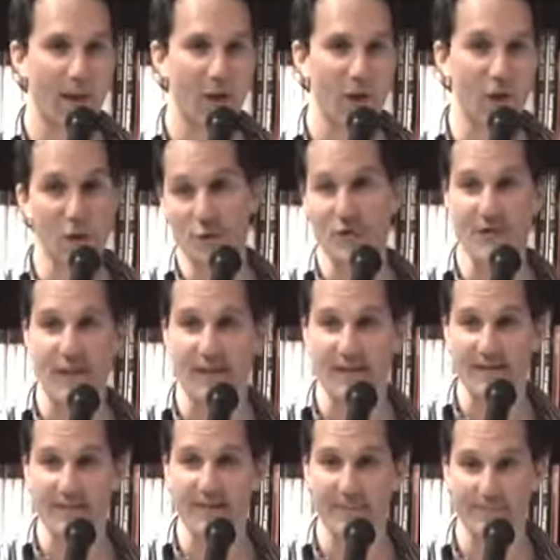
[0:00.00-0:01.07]
No
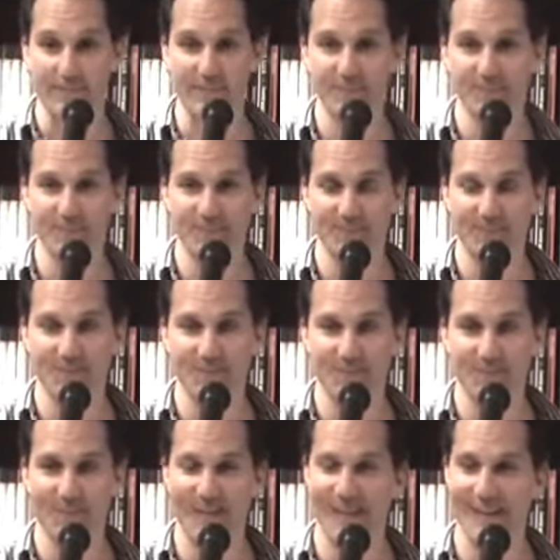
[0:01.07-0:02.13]
sex.
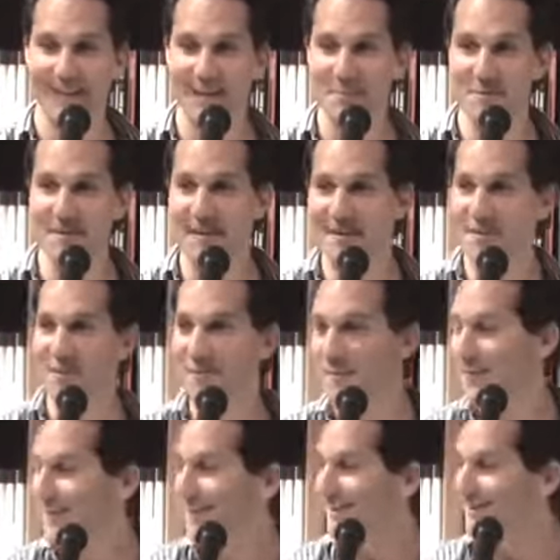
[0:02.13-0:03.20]
And keep snacks off the
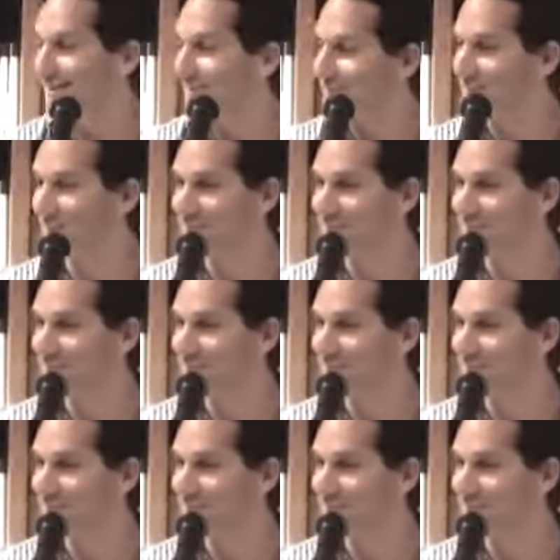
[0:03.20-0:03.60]
blankets.